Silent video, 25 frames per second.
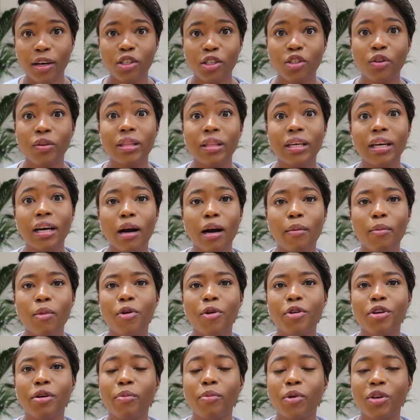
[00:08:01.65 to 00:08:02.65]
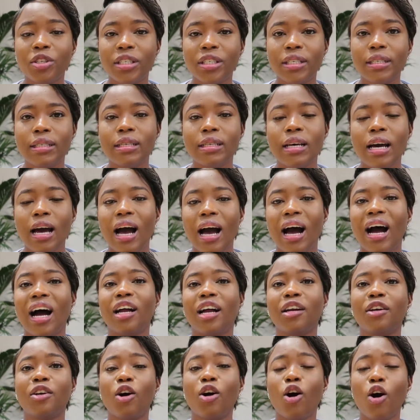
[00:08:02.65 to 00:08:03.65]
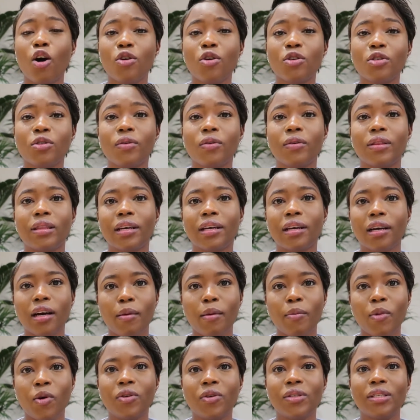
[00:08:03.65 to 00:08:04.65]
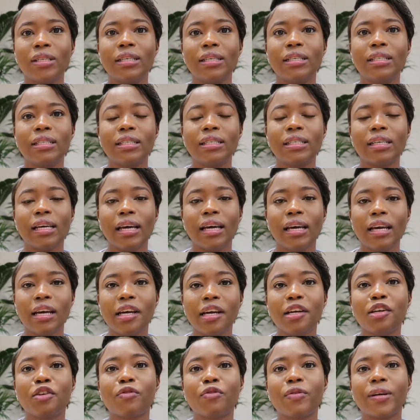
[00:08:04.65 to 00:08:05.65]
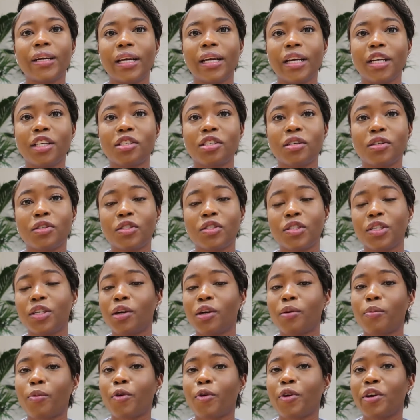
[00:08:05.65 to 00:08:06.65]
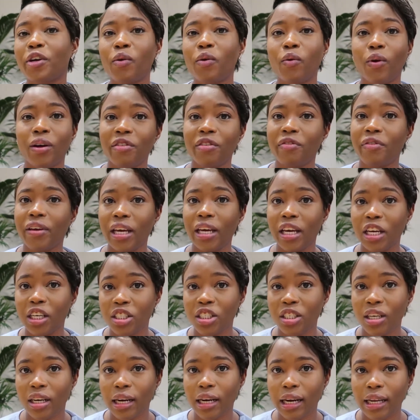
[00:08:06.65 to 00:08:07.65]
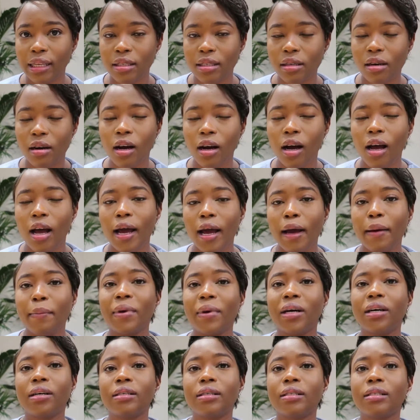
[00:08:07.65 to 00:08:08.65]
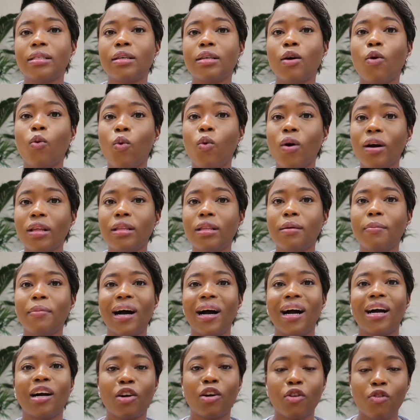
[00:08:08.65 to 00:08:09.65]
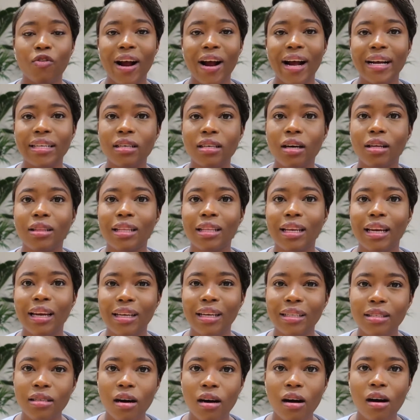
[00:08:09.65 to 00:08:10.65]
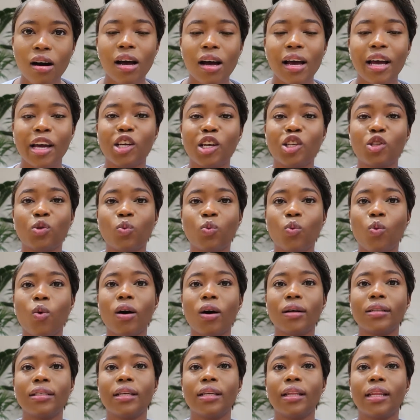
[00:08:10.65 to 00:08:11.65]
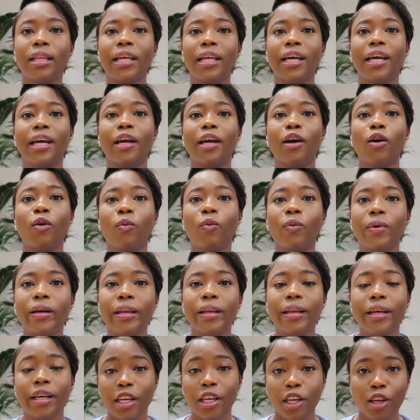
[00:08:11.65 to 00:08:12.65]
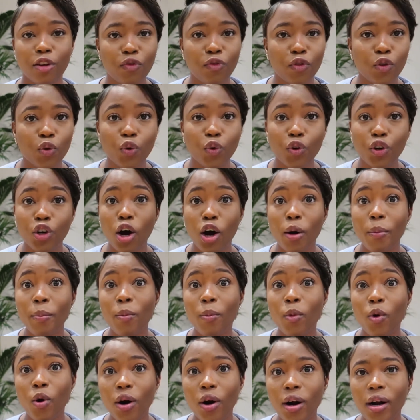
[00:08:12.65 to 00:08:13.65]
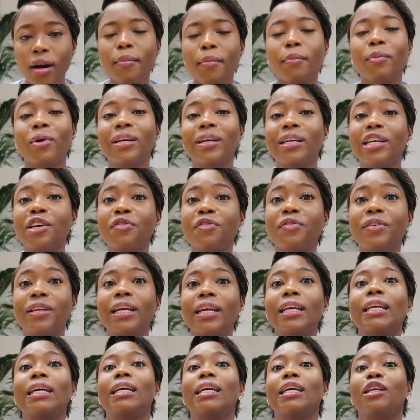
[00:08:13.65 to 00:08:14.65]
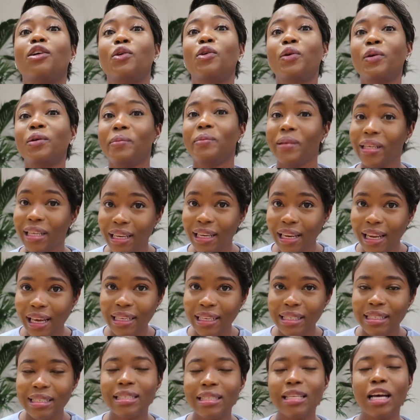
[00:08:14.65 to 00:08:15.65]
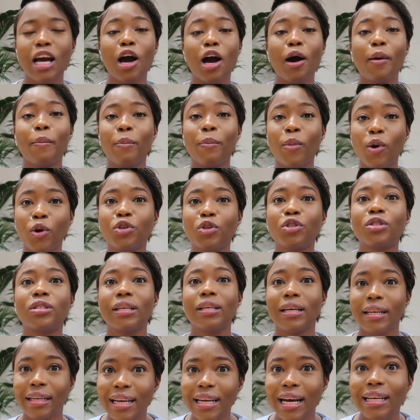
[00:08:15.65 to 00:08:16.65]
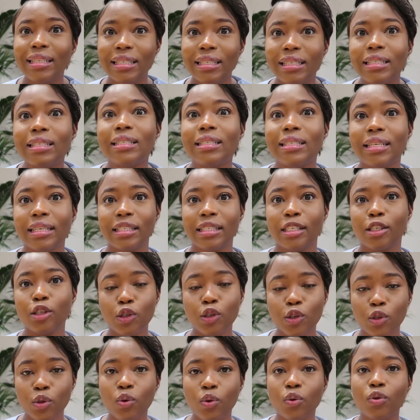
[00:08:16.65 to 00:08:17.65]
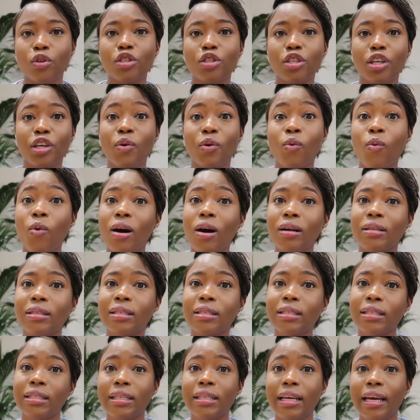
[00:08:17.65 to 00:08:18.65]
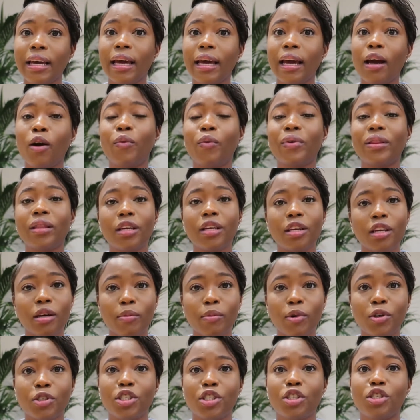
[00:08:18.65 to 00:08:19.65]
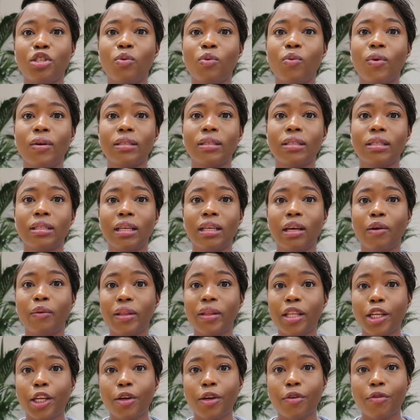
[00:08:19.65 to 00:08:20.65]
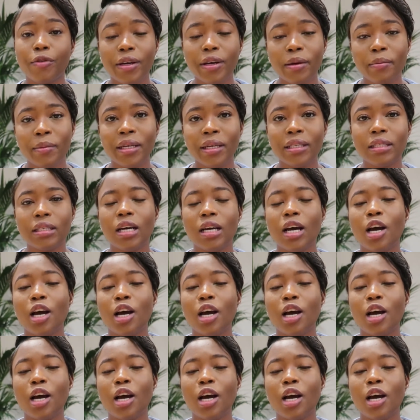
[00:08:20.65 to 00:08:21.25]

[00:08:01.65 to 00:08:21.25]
So think about your budget, and also think about it in relation to your pre-qualification letter, because what the bank writes on the letter is what they will give you, not more, but definitely it could be less, but that is set in stone. So you want to stay within your budget, you want to stay within your remit.